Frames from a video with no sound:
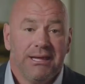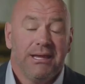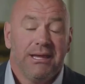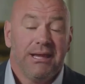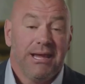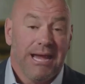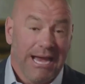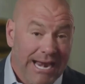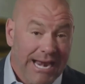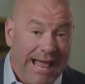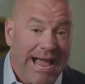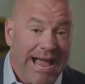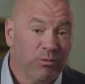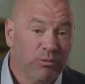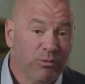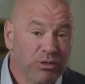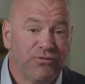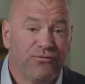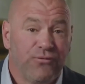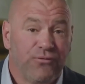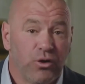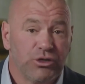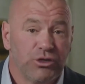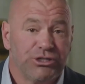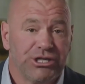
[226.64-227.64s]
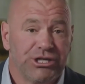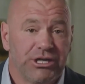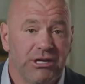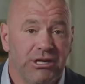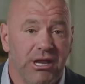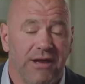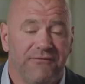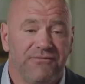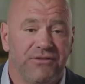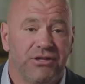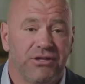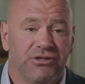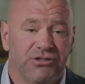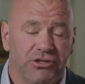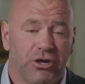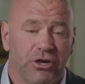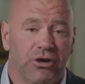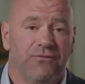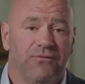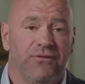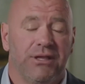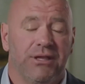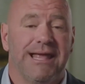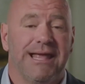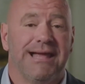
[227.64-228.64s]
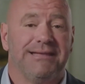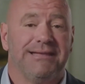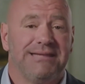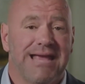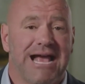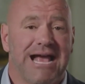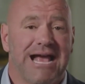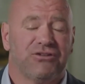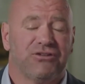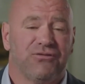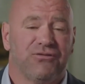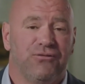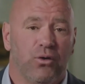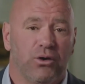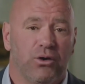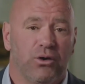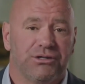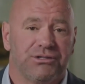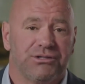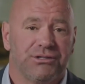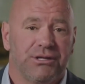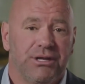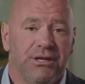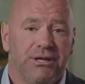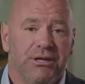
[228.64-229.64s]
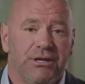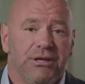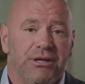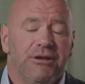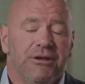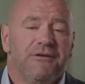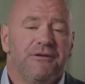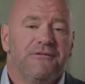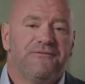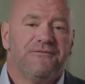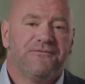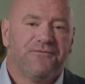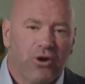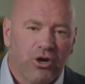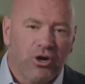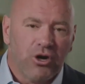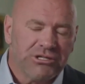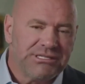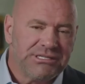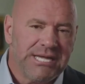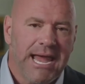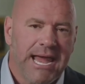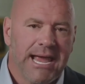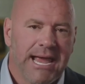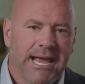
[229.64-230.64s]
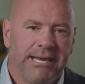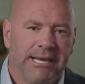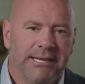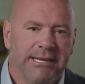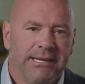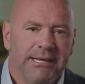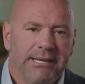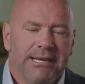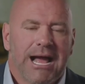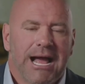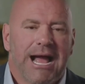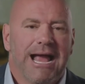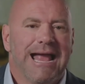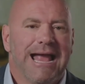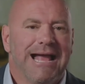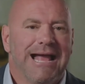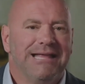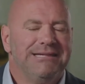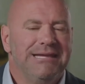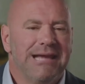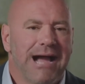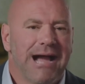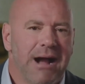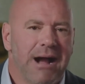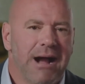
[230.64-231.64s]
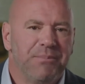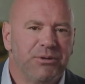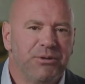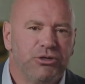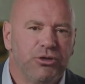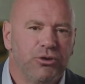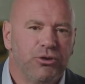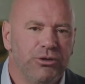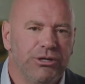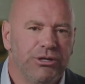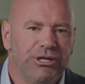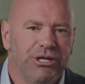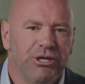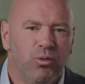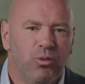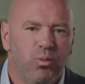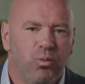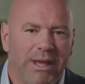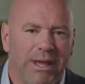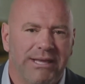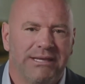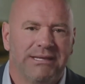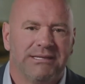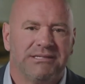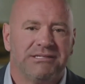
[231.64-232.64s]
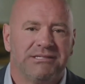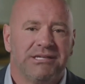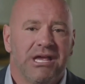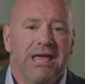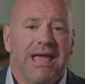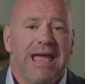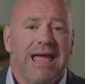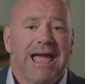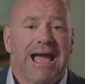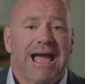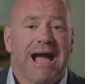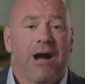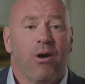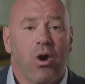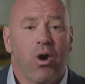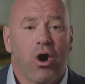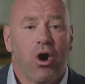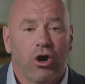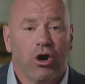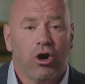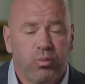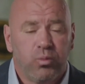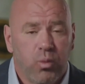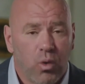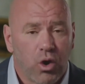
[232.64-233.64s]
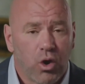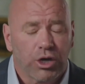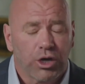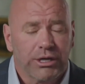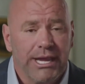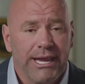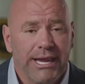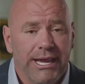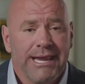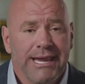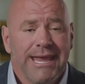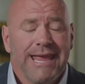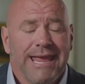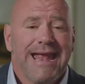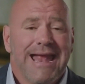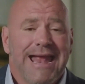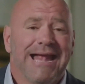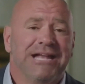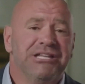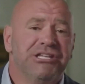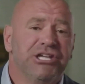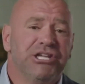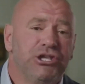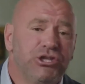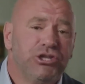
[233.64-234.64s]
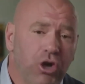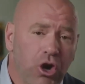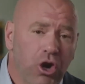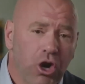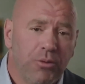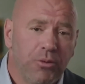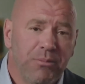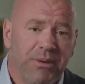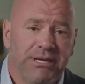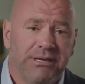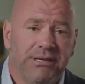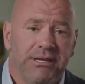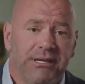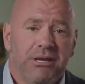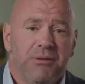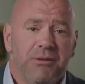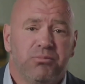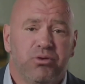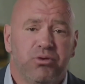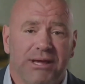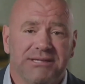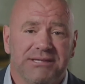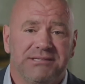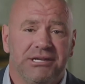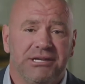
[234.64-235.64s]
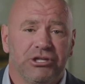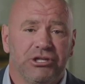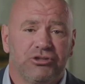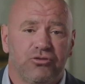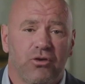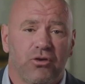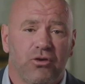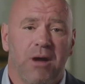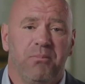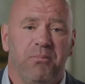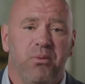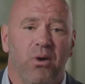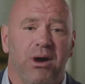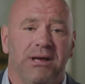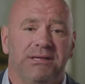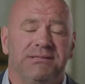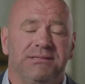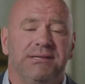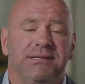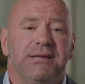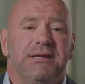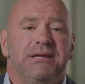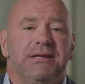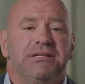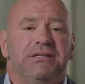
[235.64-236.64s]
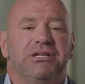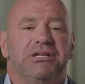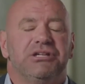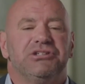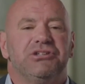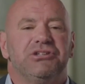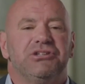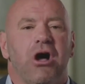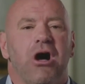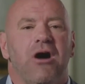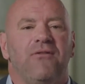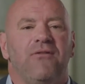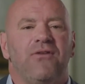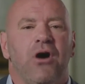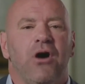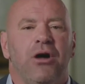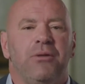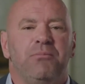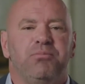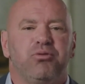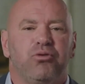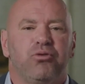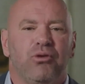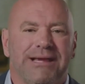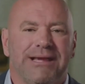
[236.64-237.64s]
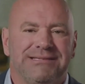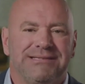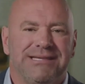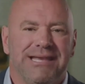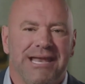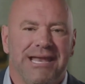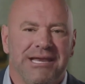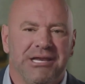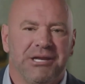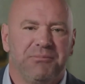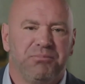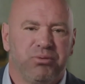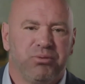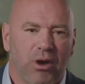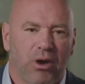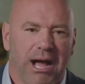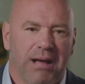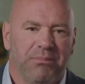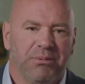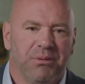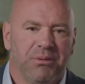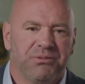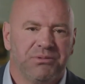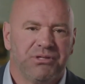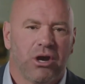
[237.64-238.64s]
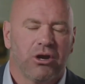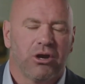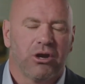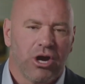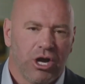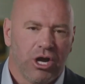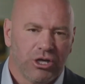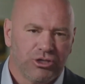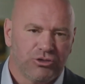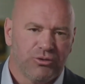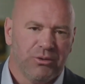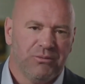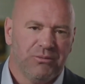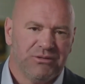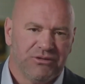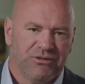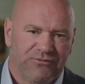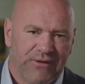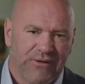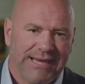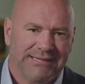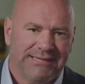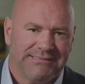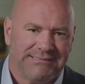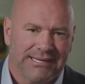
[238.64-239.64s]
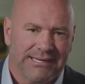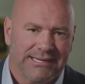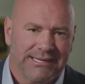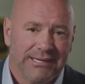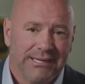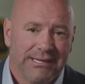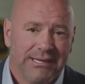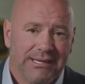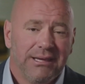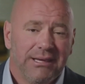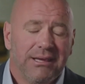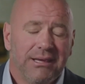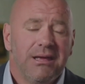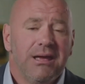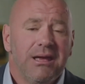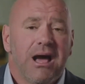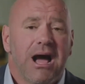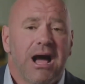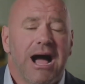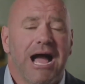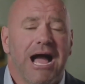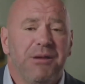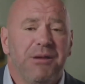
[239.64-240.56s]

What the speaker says: and I was fortunate enough to serve on that task force. Firsthand, I had the opportunity to witness how hardworking and determined President Trump was to solve unprecedented problems our country was facing. I